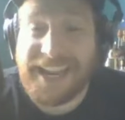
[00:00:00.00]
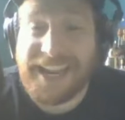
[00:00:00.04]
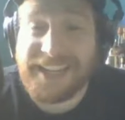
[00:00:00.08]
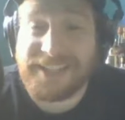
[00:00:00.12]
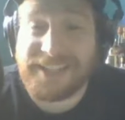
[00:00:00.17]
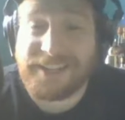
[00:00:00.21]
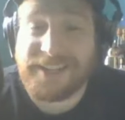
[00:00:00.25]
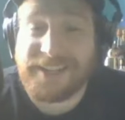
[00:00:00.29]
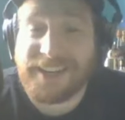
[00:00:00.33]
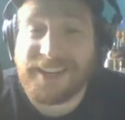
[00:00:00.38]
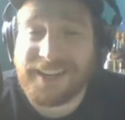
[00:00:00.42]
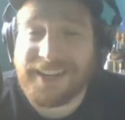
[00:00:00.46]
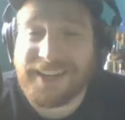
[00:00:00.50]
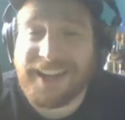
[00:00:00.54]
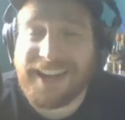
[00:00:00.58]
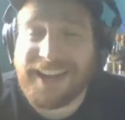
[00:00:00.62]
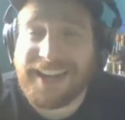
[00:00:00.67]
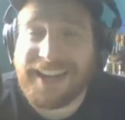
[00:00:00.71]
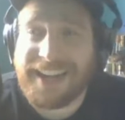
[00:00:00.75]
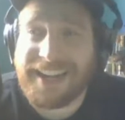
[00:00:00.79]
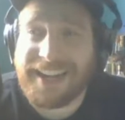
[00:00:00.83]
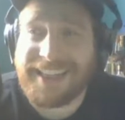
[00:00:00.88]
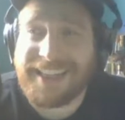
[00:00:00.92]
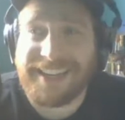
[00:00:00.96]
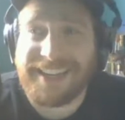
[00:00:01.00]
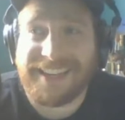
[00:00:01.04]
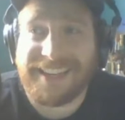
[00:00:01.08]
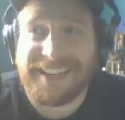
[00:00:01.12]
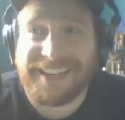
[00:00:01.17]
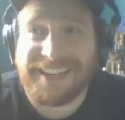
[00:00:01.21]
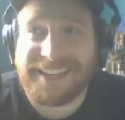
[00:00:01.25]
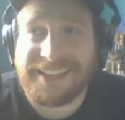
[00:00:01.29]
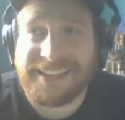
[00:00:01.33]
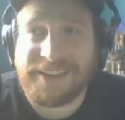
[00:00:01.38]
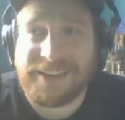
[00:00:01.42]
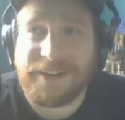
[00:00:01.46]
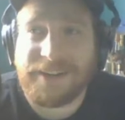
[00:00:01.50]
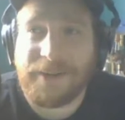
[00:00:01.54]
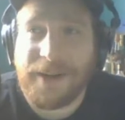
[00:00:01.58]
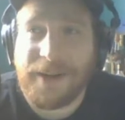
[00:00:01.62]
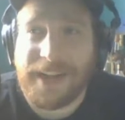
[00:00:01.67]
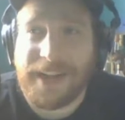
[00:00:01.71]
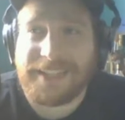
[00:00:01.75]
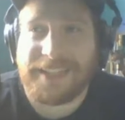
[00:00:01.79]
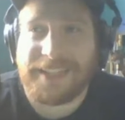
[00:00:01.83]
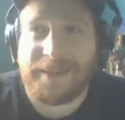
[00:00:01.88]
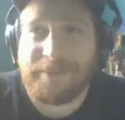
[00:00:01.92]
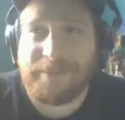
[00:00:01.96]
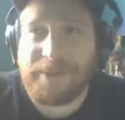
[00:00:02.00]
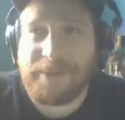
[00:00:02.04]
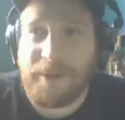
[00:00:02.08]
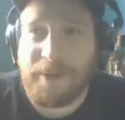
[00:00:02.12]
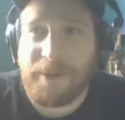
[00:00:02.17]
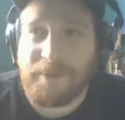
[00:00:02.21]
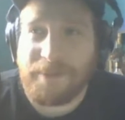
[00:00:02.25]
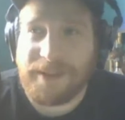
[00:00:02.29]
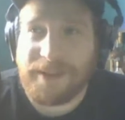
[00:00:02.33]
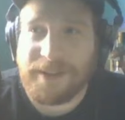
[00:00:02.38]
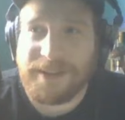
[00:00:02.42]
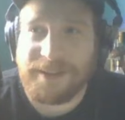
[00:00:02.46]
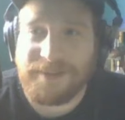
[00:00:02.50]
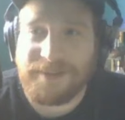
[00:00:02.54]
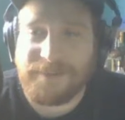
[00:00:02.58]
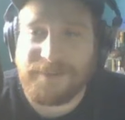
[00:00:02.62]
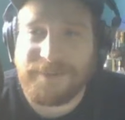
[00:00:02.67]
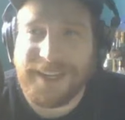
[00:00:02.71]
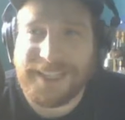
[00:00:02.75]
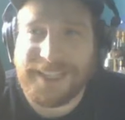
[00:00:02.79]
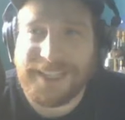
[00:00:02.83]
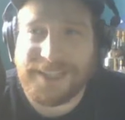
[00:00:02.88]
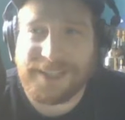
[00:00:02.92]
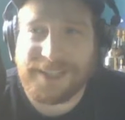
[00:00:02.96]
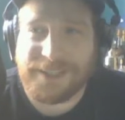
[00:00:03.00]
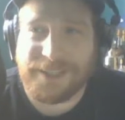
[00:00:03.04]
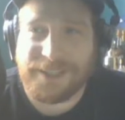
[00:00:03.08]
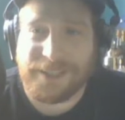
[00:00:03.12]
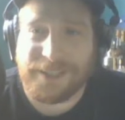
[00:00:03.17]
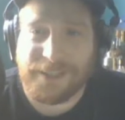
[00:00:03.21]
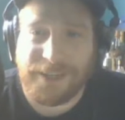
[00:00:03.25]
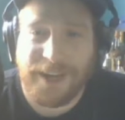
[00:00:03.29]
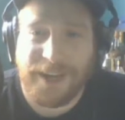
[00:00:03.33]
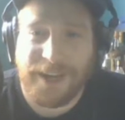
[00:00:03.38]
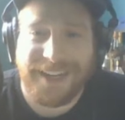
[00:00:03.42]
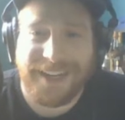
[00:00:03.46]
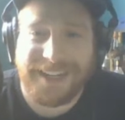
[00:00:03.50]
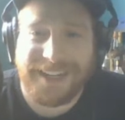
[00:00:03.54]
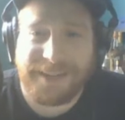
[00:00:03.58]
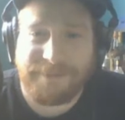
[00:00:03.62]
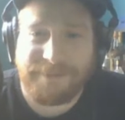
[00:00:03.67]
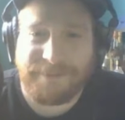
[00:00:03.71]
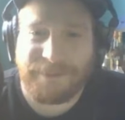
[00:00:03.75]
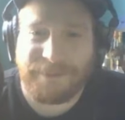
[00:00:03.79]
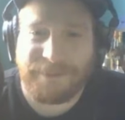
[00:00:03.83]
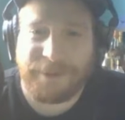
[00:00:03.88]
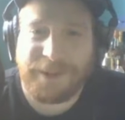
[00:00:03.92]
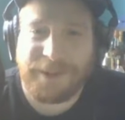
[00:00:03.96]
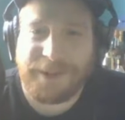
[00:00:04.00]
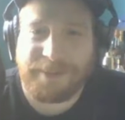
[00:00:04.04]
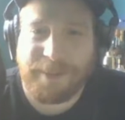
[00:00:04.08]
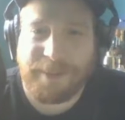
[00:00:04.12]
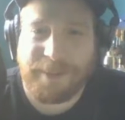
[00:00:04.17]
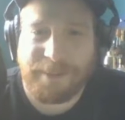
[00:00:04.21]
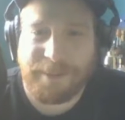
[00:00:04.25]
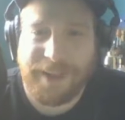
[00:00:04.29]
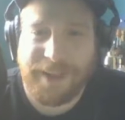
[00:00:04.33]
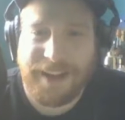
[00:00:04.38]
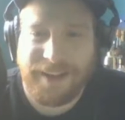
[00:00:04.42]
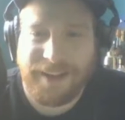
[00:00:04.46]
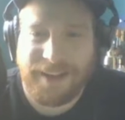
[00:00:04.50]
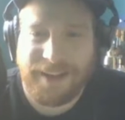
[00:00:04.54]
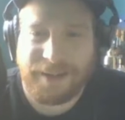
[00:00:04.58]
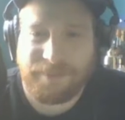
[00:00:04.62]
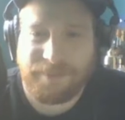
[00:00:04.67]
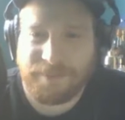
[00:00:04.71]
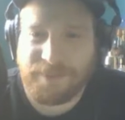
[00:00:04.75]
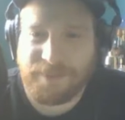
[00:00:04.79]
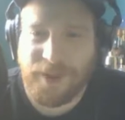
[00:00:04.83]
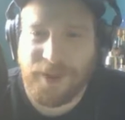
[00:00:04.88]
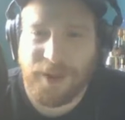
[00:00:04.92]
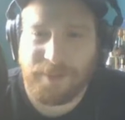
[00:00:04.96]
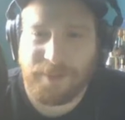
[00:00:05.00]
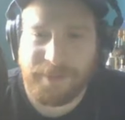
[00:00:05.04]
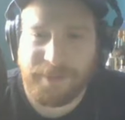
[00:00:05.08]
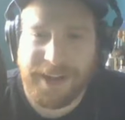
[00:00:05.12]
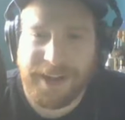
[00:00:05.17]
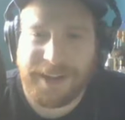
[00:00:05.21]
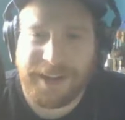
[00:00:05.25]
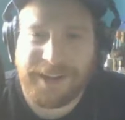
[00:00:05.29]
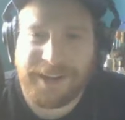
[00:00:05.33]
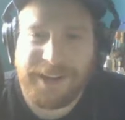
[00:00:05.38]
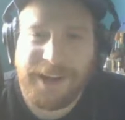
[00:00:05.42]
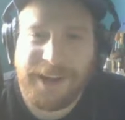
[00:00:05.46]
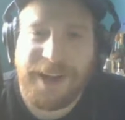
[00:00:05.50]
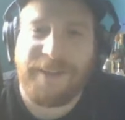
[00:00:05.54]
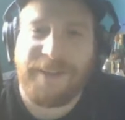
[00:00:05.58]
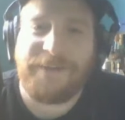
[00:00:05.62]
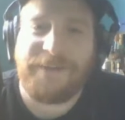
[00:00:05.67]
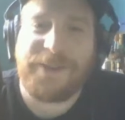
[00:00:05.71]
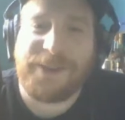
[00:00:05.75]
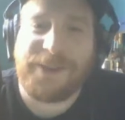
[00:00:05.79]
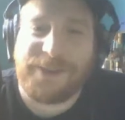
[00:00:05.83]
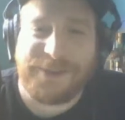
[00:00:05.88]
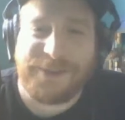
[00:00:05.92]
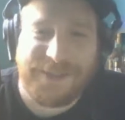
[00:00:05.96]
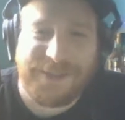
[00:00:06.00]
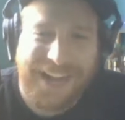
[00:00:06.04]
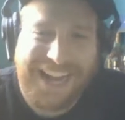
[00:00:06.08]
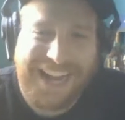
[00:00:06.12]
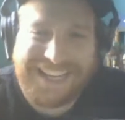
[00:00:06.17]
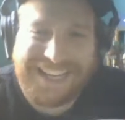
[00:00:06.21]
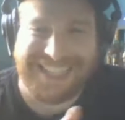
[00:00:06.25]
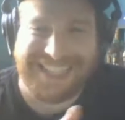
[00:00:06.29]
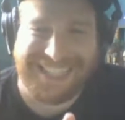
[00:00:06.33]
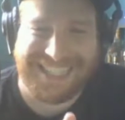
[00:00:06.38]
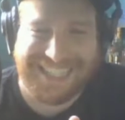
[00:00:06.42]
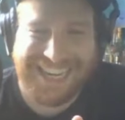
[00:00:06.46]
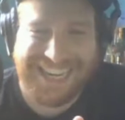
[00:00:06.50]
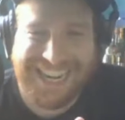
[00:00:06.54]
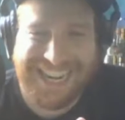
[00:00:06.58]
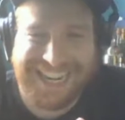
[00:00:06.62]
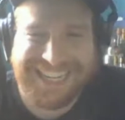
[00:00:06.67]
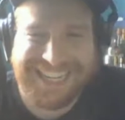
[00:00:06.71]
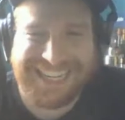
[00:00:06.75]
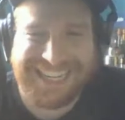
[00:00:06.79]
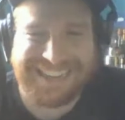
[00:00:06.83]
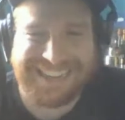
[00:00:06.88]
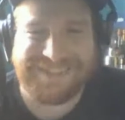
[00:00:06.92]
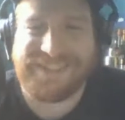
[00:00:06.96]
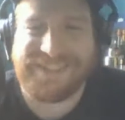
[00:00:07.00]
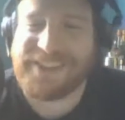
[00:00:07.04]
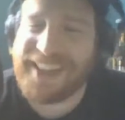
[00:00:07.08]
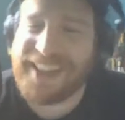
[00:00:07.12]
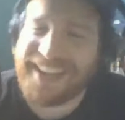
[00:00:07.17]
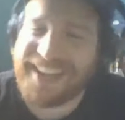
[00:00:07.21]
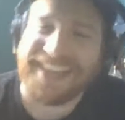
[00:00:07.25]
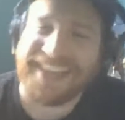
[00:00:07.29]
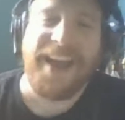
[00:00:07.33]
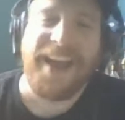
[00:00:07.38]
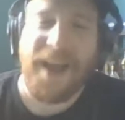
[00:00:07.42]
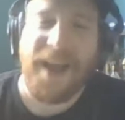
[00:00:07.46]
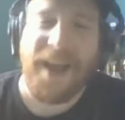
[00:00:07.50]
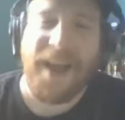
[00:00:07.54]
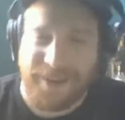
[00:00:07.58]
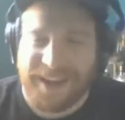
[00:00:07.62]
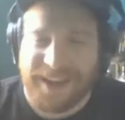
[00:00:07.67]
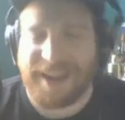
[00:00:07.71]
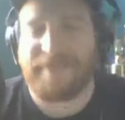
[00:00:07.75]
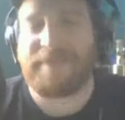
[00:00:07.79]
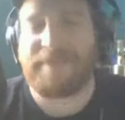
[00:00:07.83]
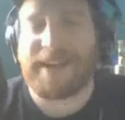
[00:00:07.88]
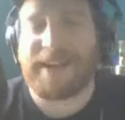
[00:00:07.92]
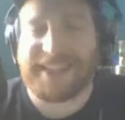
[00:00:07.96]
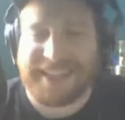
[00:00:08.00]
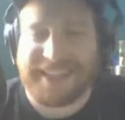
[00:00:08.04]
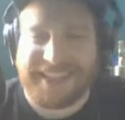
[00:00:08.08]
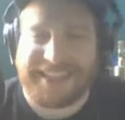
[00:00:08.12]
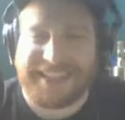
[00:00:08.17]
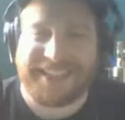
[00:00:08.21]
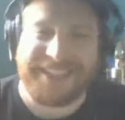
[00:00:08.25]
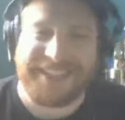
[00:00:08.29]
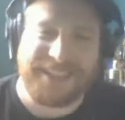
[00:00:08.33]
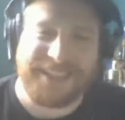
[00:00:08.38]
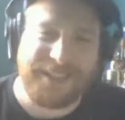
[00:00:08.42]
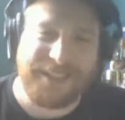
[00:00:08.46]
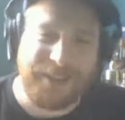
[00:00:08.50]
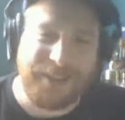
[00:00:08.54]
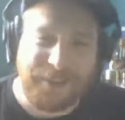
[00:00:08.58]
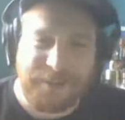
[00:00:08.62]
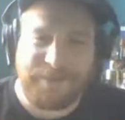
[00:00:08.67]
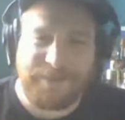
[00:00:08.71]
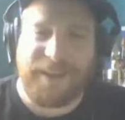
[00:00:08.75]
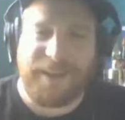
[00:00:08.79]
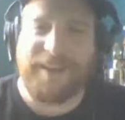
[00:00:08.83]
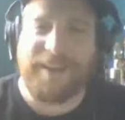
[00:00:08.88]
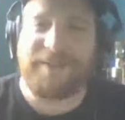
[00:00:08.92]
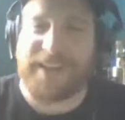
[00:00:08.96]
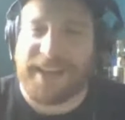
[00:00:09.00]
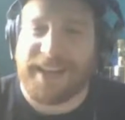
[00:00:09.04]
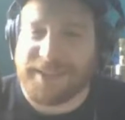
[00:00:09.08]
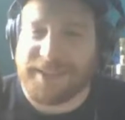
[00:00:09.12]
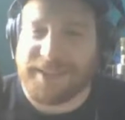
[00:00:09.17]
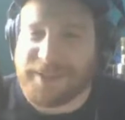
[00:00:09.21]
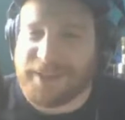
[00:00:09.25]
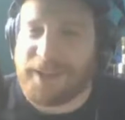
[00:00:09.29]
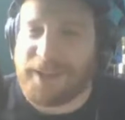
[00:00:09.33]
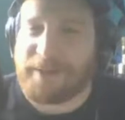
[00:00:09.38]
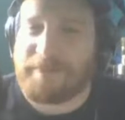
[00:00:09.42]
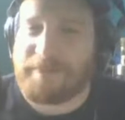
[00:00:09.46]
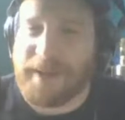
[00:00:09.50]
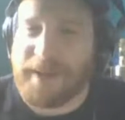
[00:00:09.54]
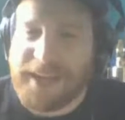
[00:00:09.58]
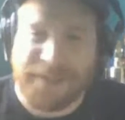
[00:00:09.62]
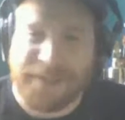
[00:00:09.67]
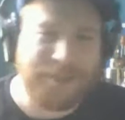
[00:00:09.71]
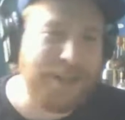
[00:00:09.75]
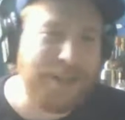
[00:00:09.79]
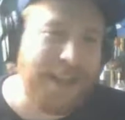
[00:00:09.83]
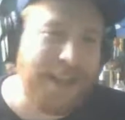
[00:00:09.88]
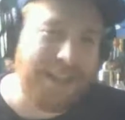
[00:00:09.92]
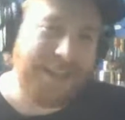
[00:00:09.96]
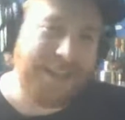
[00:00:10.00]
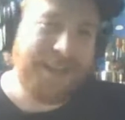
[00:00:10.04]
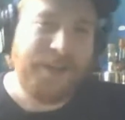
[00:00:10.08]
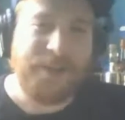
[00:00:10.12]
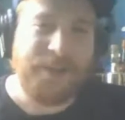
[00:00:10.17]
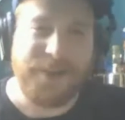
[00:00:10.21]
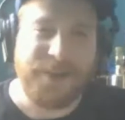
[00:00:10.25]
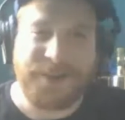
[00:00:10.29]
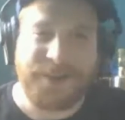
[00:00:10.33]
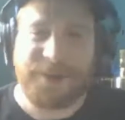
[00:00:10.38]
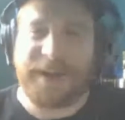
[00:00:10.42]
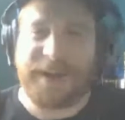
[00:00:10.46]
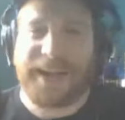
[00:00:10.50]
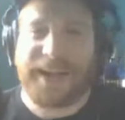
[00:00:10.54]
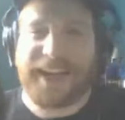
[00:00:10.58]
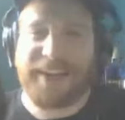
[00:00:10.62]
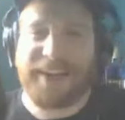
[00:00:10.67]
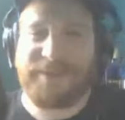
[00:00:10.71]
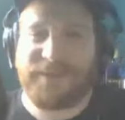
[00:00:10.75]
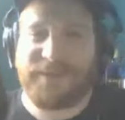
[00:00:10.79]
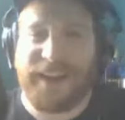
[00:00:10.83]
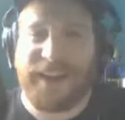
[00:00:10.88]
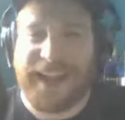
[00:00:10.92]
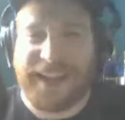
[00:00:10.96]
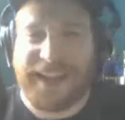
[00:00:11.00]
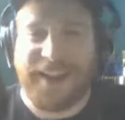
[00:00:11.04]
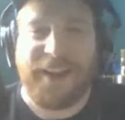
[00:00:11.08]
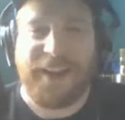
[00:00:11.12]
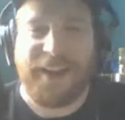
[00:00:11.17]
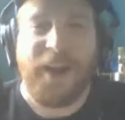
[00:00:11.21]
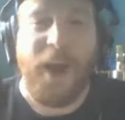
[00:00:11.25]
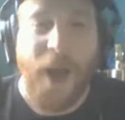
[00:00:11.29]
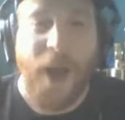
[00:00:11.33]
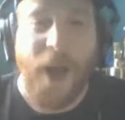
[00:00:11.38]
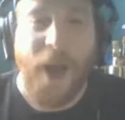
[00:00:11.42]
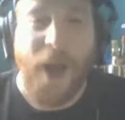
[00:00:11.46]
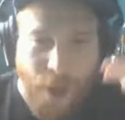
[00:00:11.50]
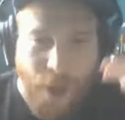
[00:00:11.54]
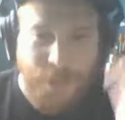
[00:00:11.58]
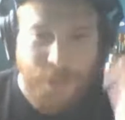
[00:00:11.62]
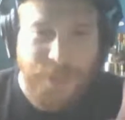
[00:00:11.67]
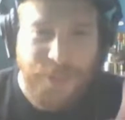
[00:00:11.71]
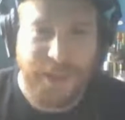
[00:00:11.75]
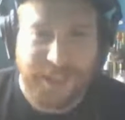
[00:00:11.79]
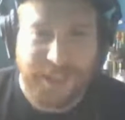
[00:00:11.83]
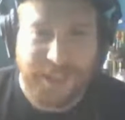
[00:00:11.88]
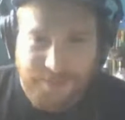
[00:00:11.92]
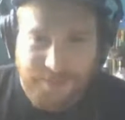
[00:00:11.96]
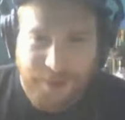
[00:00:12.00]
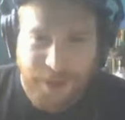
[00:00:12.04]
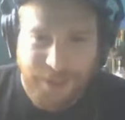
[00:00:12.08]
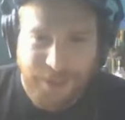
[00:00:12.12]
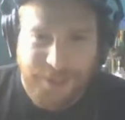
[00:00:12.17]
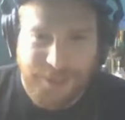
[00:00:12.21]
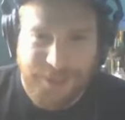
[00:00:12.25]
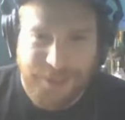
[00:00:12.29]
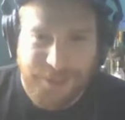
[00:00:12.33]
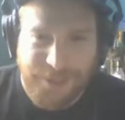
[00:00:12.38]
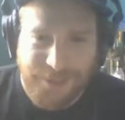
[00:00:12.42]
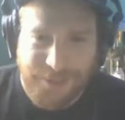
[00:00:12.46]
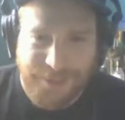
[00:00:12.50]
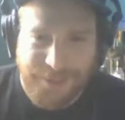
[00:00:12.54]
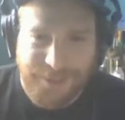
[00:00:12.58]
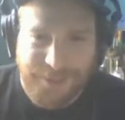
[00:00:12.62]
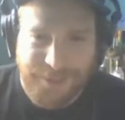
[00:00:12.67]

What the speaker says: is a young guy. I think, next time he won't be facing such a goddamn freak, and maybe that'll help him calm down. If you have to if you're like, okay, I'm about to get this $35,000 paycheck, who do I got to fight? Oh, this monster?